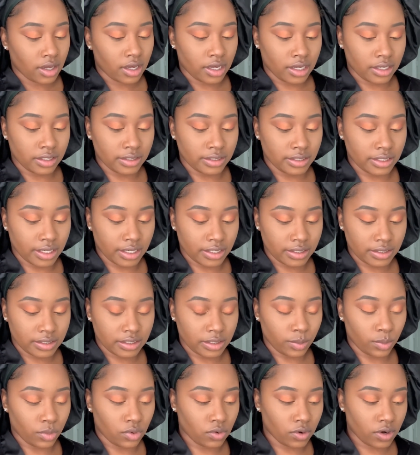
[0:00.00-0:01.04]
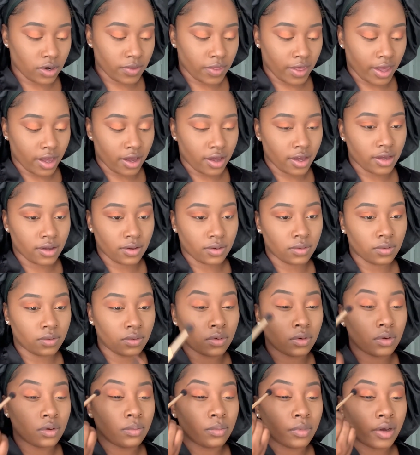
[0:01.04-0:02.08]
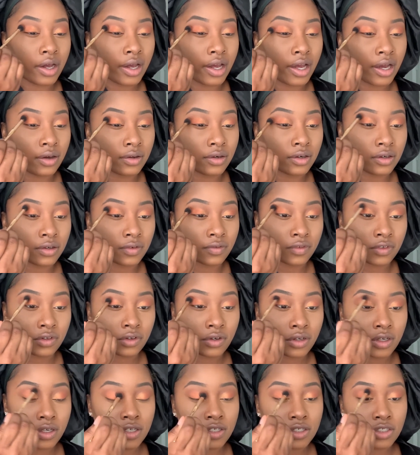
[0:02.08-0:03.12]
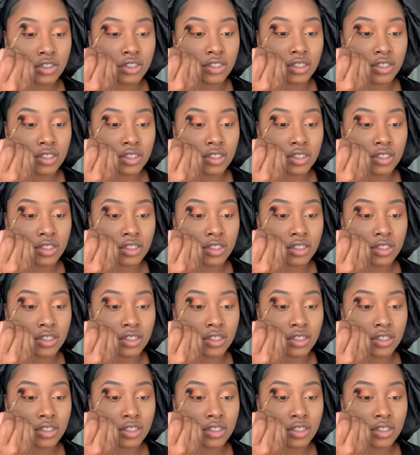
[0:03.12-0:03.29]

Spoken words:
and dust some more of that on my outer crease,